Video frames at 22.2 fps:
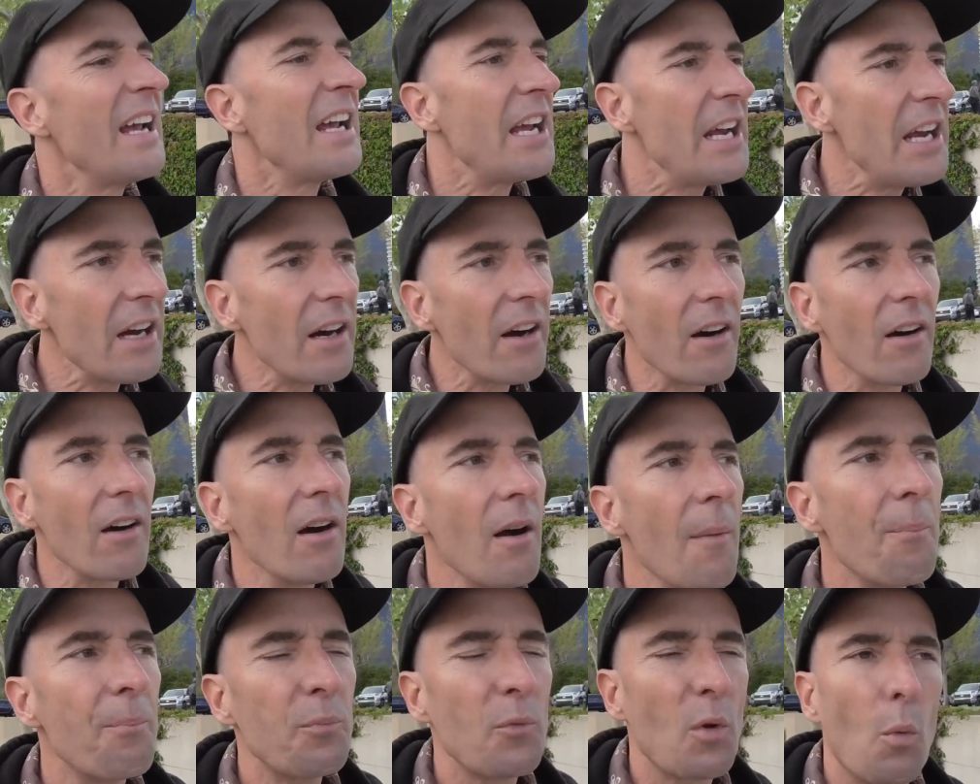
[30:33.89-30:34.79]

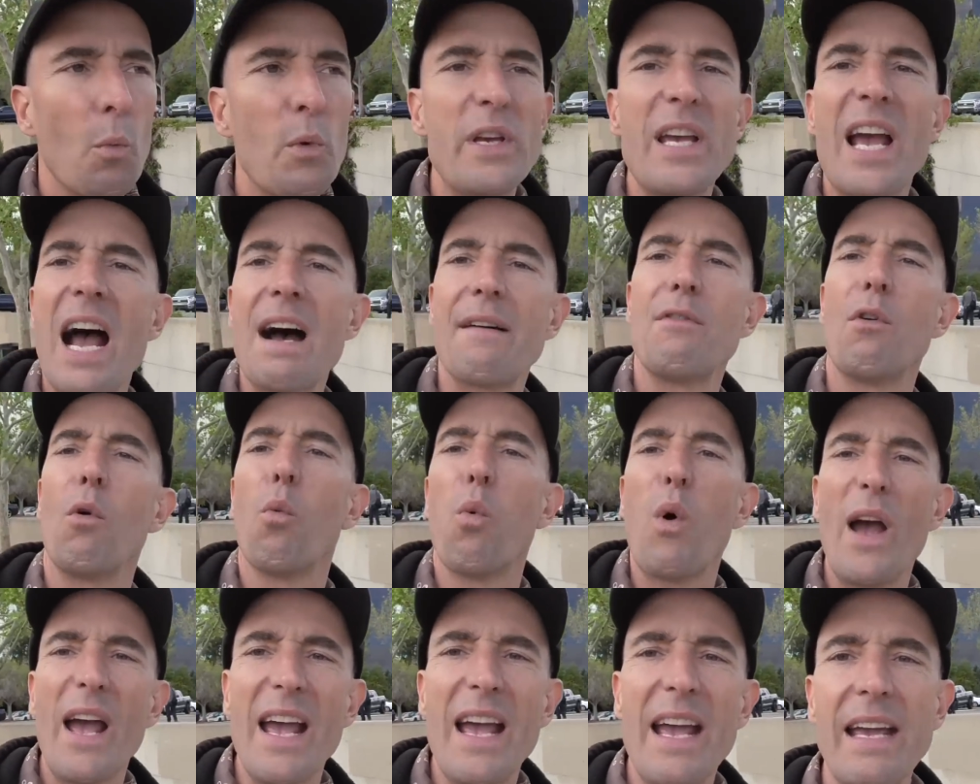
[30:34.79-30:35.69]
Here, we have a
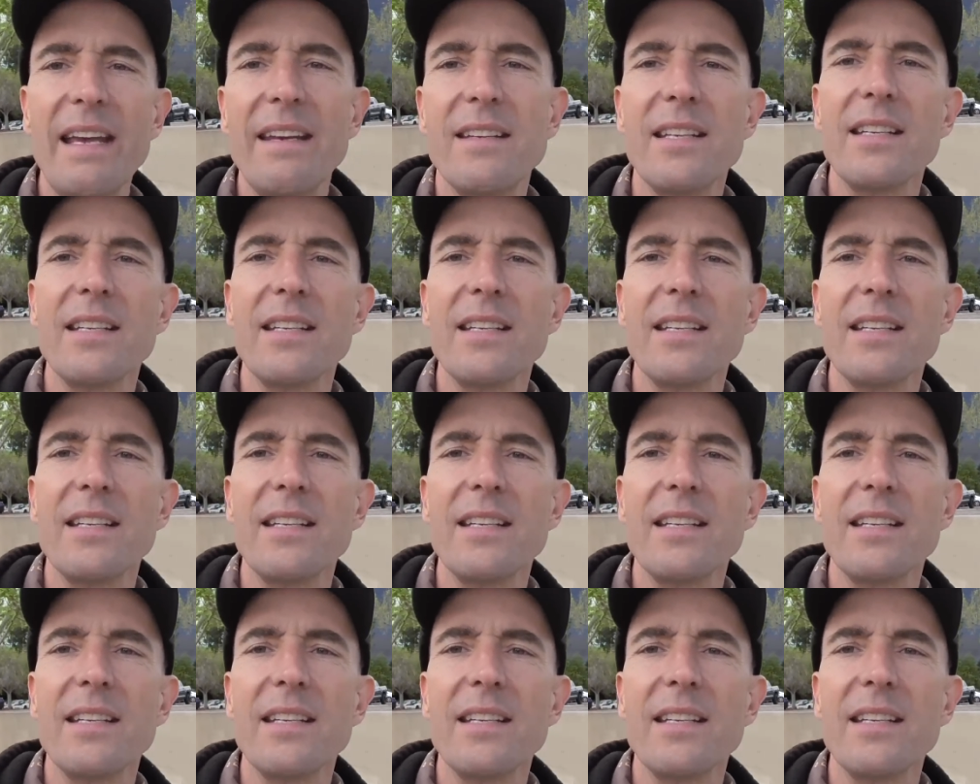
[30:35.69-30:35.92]
way